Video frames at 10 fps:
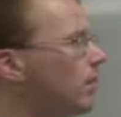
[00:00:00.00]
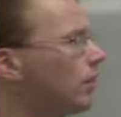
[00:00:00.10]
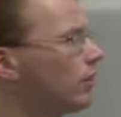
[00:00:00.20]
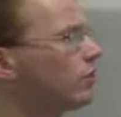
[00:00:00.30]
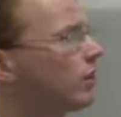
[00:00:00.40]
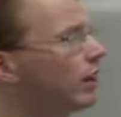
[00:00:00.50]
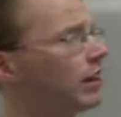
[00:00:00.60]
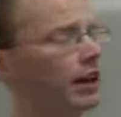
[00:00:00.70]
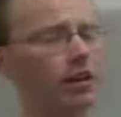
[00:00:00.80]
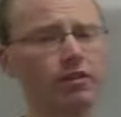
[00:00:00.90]
Let's check
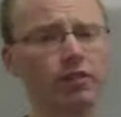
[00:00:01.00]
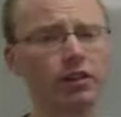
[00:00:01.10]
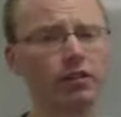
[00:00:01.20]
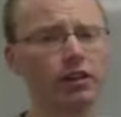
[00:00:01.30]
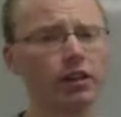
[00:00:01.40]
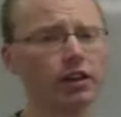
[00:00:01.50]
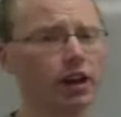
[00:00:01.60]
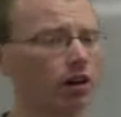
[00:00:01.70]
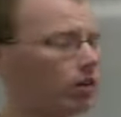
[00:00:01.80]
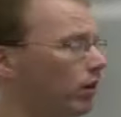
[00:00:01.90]
negative 15
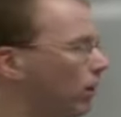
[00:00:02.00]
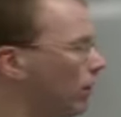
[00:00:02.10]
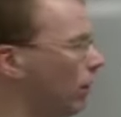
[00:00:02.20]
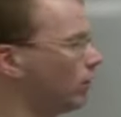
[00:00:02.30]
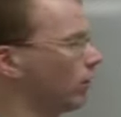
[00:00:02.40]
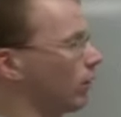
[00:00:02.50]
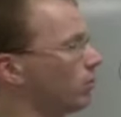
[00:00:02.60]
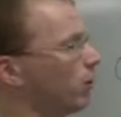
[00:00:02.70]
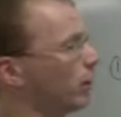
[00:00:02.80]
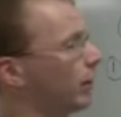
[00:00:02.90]
now. I'm going to
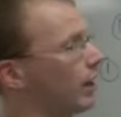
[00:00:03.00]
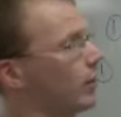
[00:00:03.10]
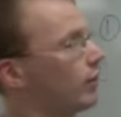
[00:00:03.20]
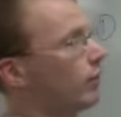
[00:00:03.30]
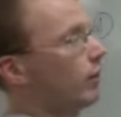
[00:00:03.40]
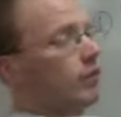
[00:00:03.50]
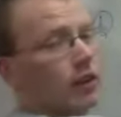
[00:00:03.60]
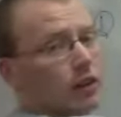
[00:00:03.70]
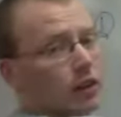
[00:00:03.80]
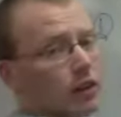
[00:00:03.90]
plug negative
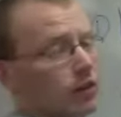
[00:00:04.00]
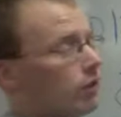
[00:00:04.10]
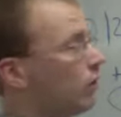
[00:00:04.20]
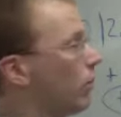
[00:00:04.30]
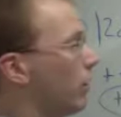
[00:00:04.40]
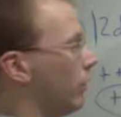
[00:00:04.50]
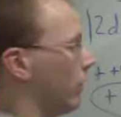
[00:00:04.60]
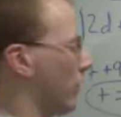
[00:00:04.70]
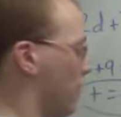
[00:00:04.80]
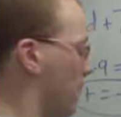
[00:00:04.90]
15 into this equation.
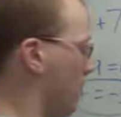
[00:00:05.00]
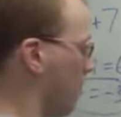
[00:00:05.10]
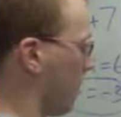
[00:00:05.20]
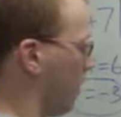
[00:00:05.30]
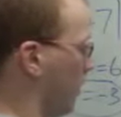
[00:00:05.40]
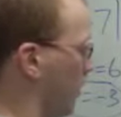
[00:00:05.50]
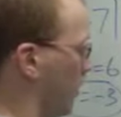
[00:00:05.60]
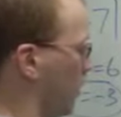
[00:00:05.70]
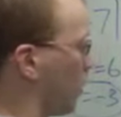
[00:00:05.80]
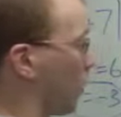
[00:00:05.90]

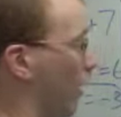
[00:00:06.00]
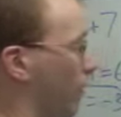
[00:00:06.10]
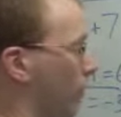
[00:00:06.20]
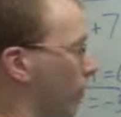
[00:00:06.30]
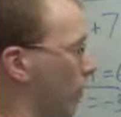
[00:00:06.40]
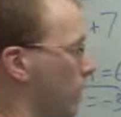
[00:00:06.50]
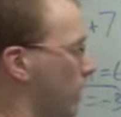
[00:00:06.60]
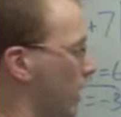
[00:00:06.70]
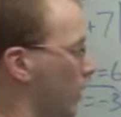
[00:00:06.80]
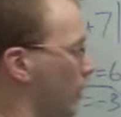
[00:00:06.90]
So I have 4
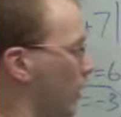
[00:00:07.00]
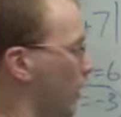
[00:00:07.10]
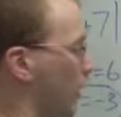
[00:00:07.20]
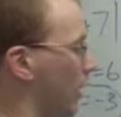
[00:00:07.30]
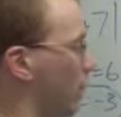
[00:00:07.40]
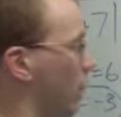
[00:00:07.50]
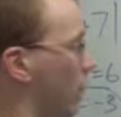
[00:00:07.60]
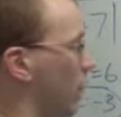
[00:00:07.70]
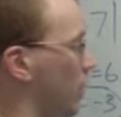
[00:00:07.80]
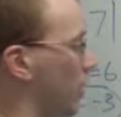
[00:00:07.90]
times negative
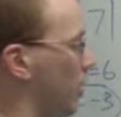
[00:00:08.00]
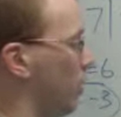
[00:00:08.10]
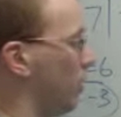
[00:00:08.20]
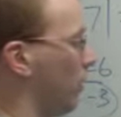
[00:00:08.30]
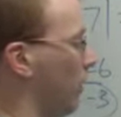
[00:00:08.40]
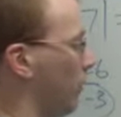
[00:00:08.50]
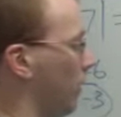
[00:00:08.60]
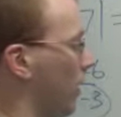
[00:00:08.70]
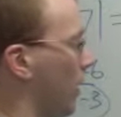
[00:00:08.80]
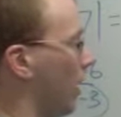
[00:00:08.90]
15 plus
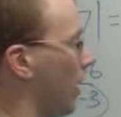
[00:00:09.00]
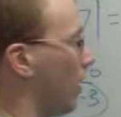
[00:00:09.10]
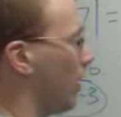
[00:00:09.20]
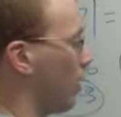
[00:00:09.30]
9